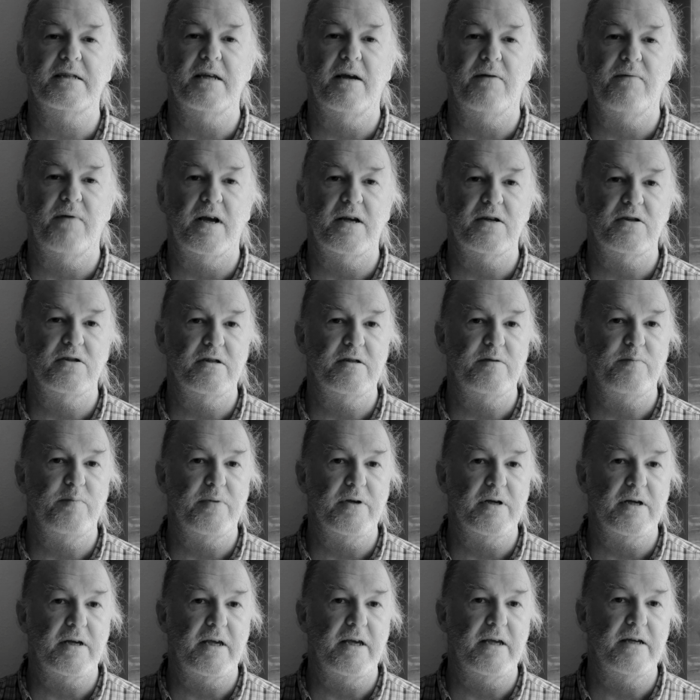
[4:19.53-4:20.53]
I've actually
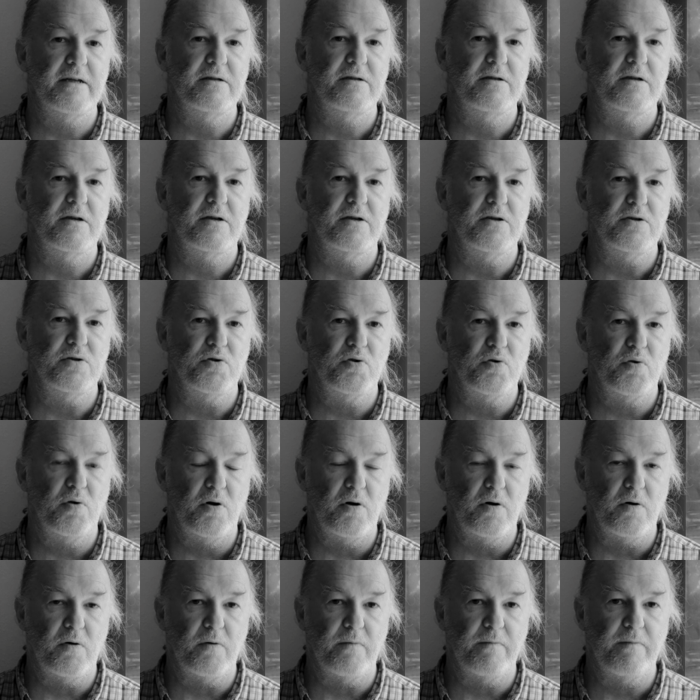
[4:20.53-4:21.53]
begun to
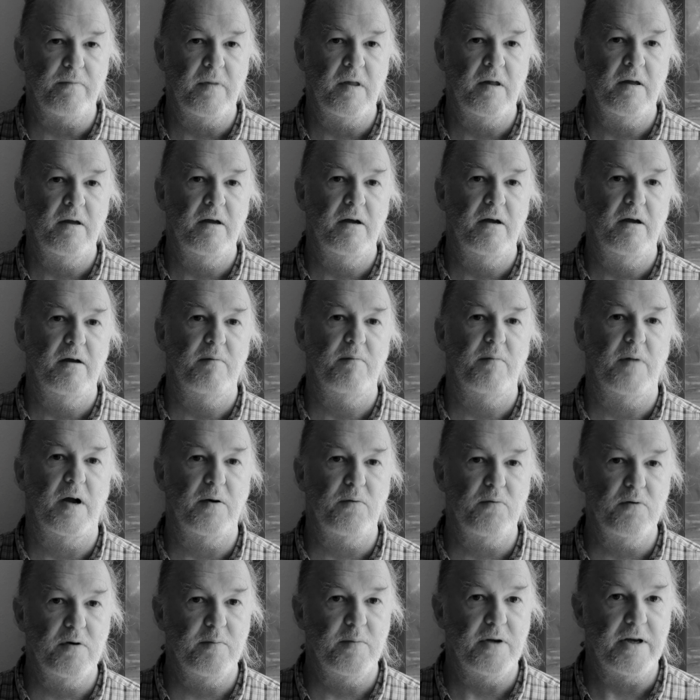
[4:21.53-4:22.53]
control my
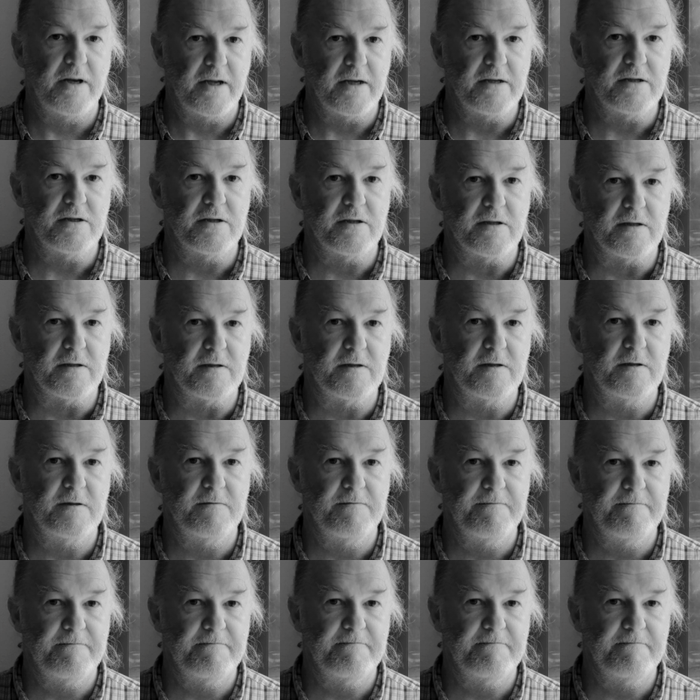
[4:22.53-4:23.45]
ruminations.